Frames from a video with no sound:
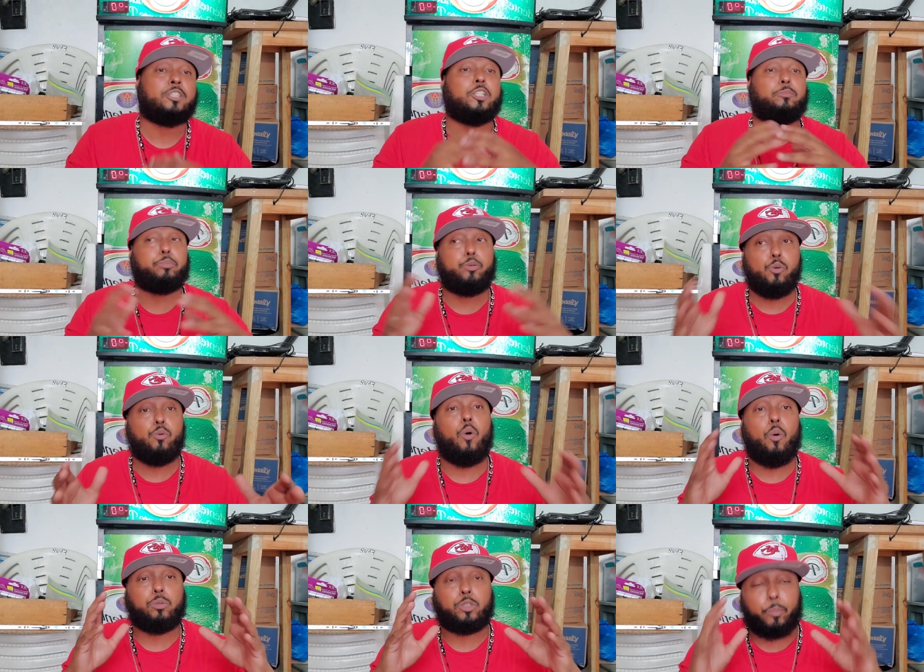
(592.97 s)
to prove
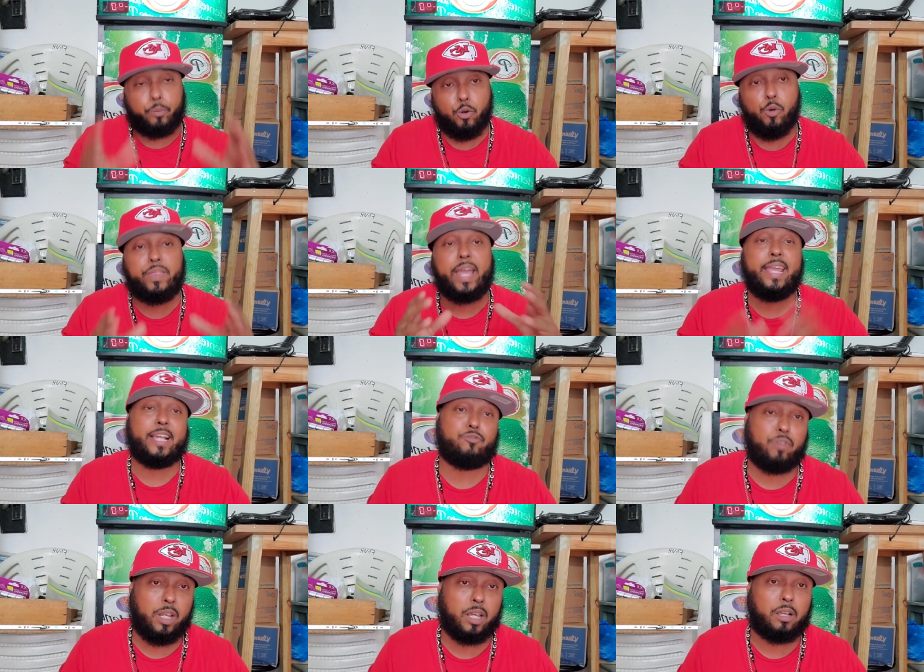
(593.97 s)
to prove that he
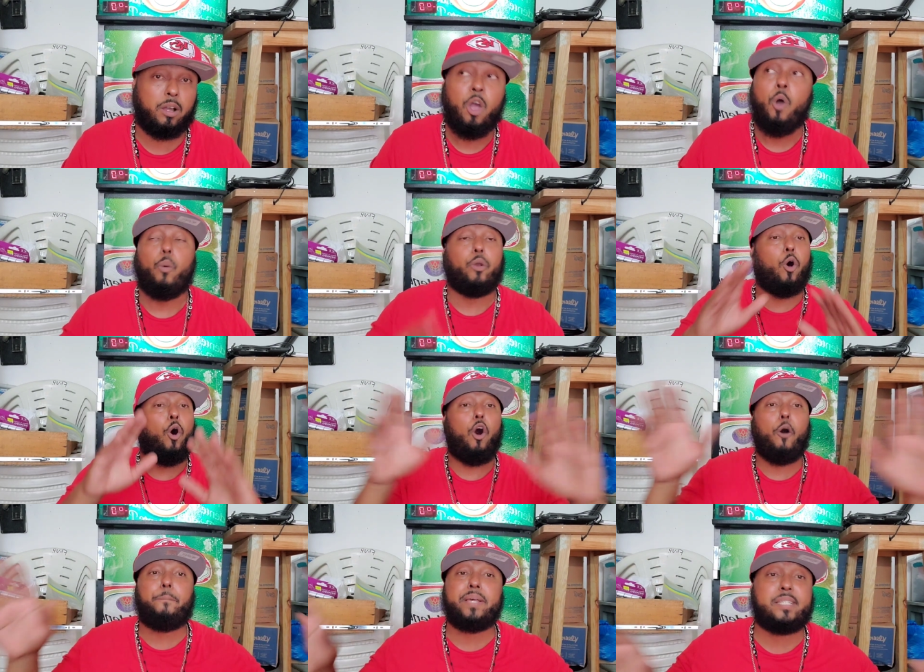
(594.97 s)
has real liquor. What
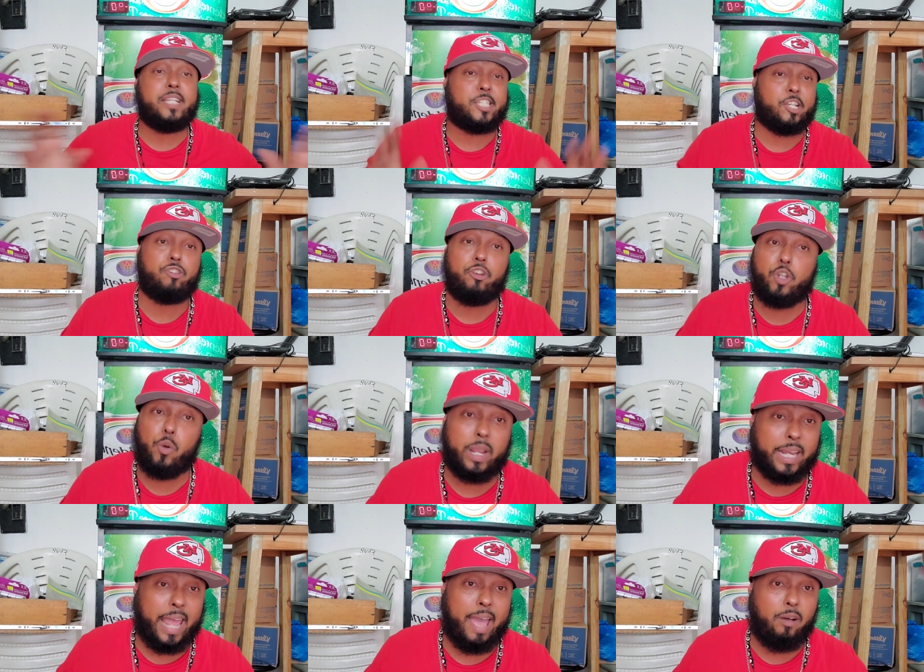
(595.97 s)
all businesses are
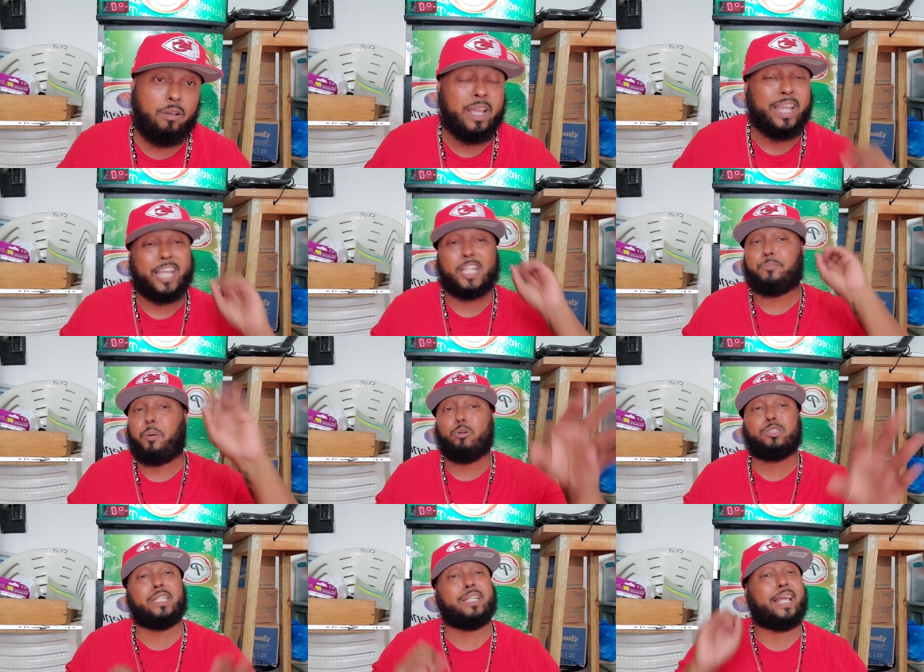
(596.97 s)
doing now is
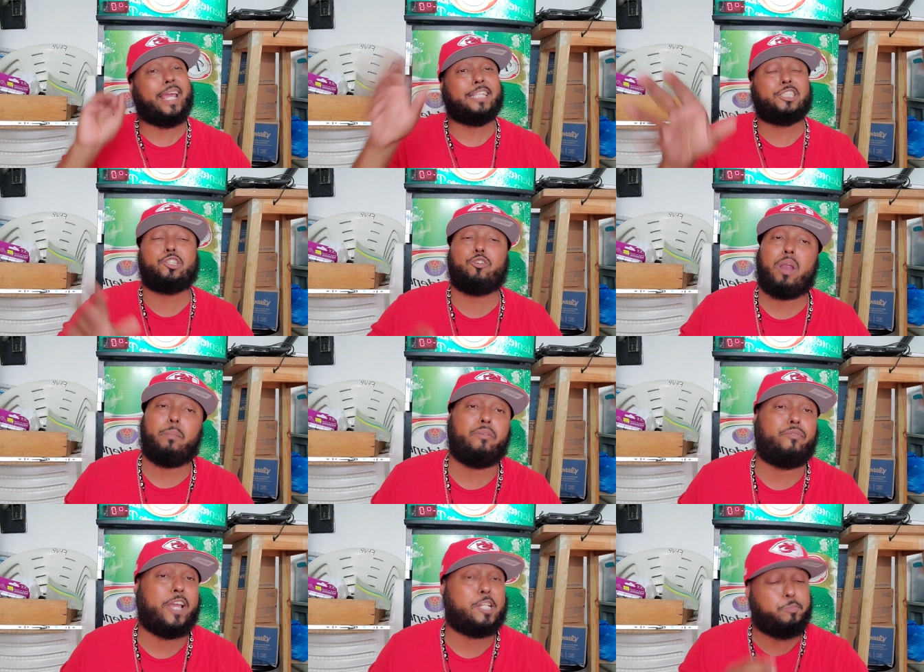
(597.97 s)
posting their
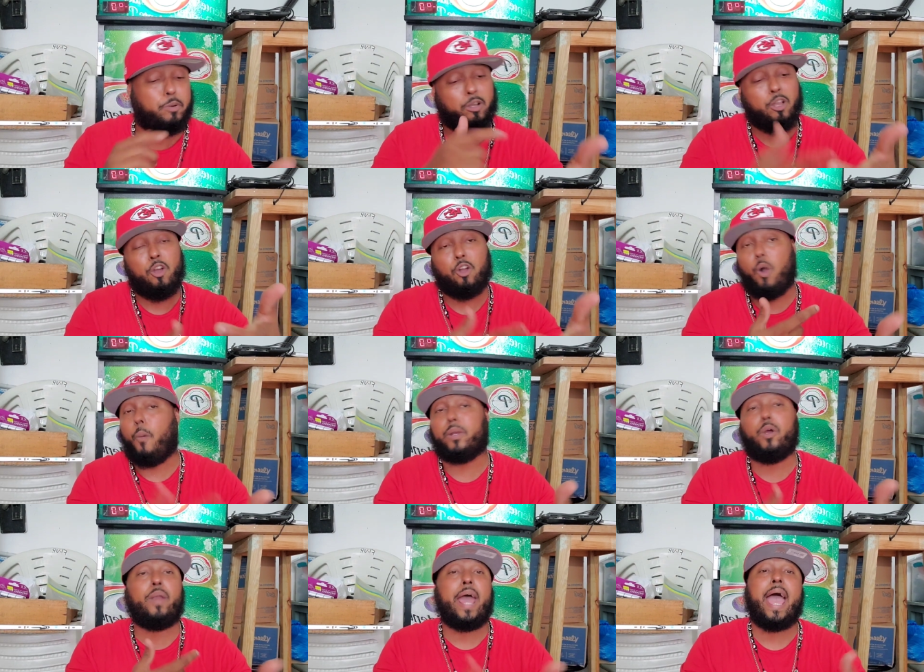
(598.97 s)
Instagram and Facebook,
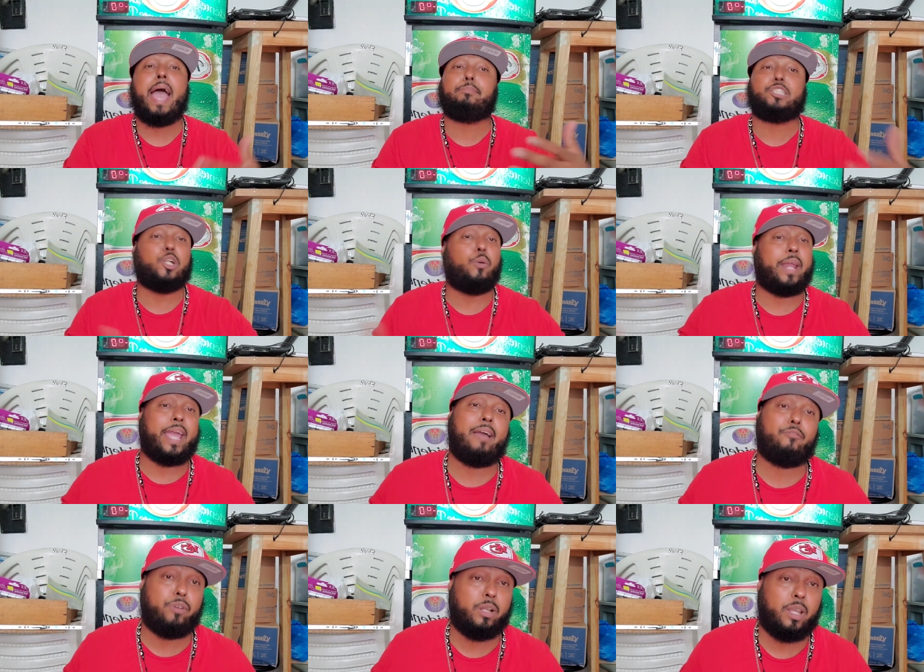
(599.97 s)
going on the app, showing they
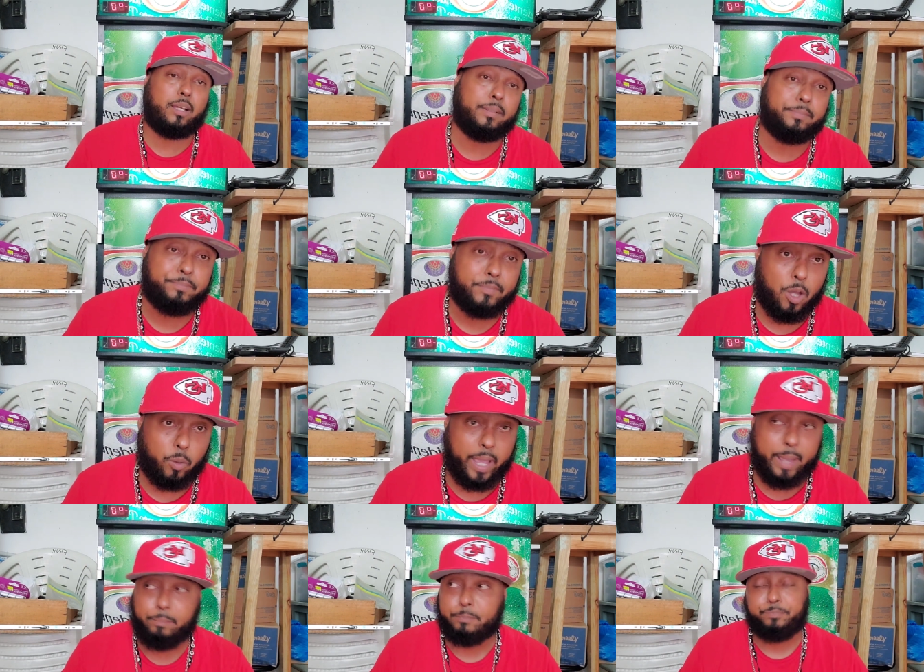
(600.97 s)
have real liquor,
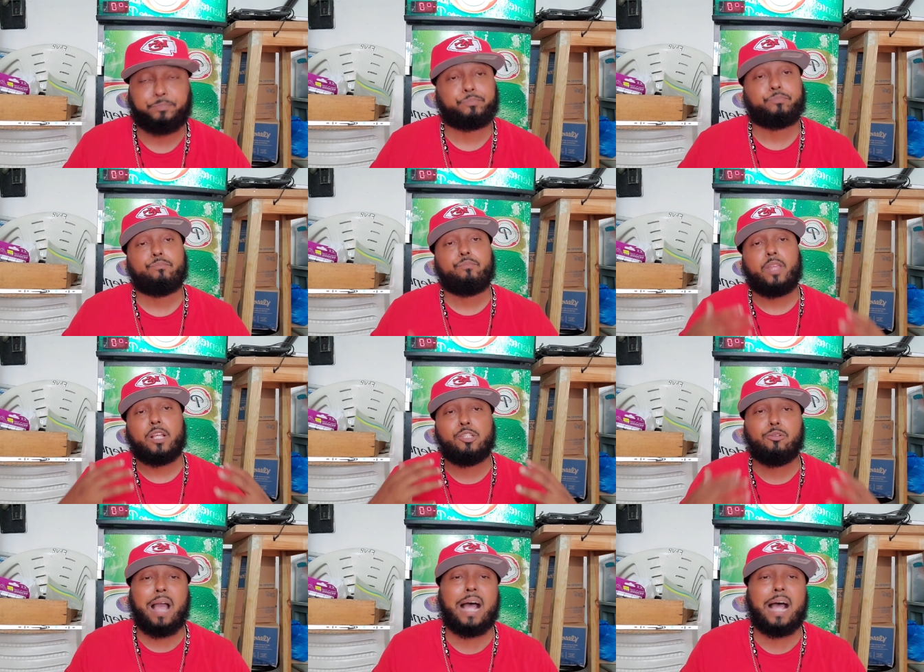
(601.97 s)
okay? So